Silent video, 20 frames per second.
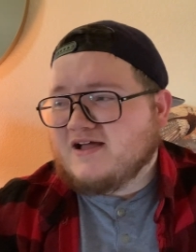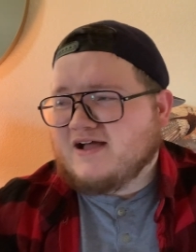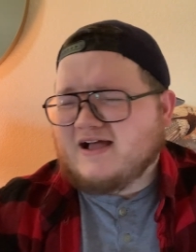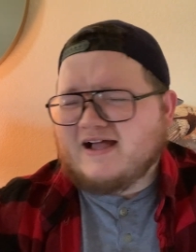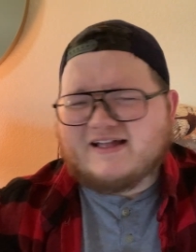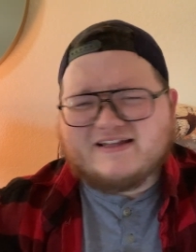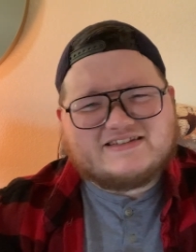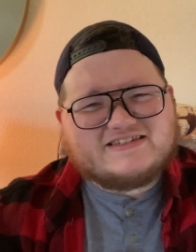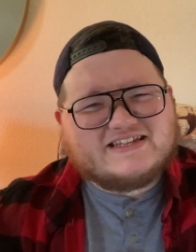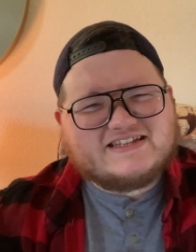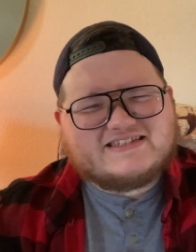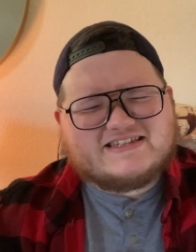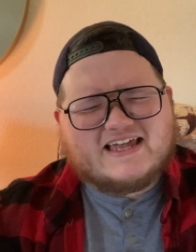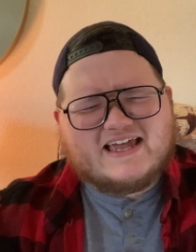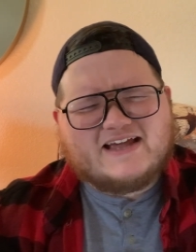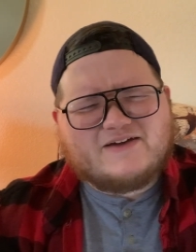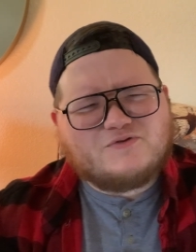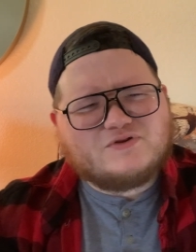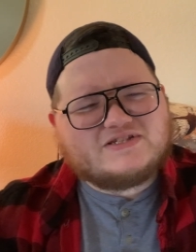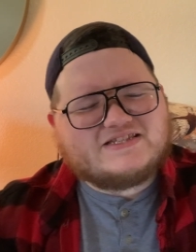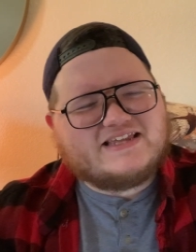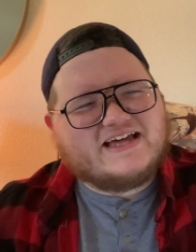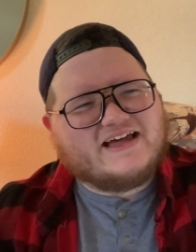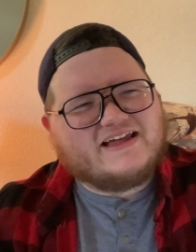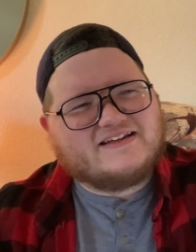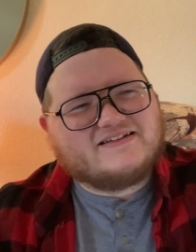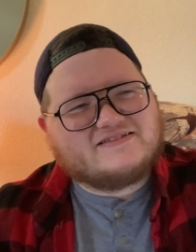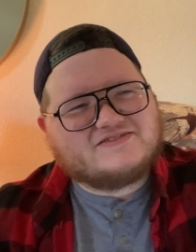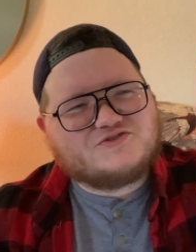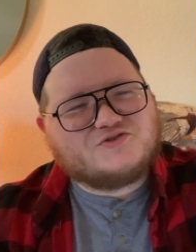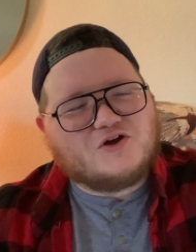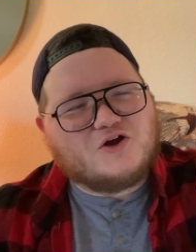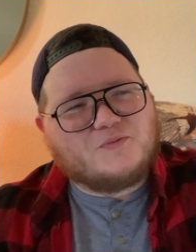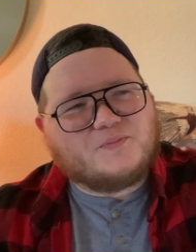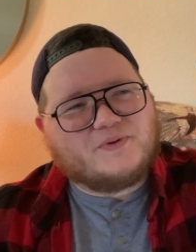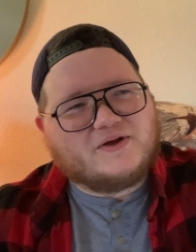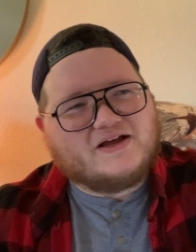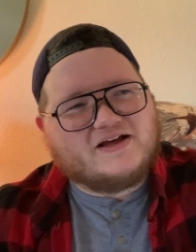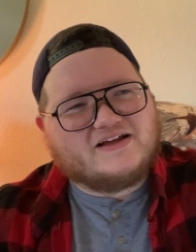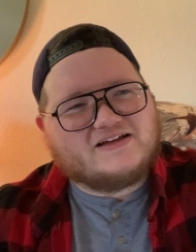I guess that's like, what's that
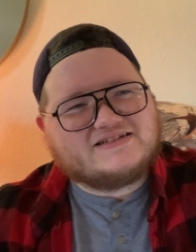trope?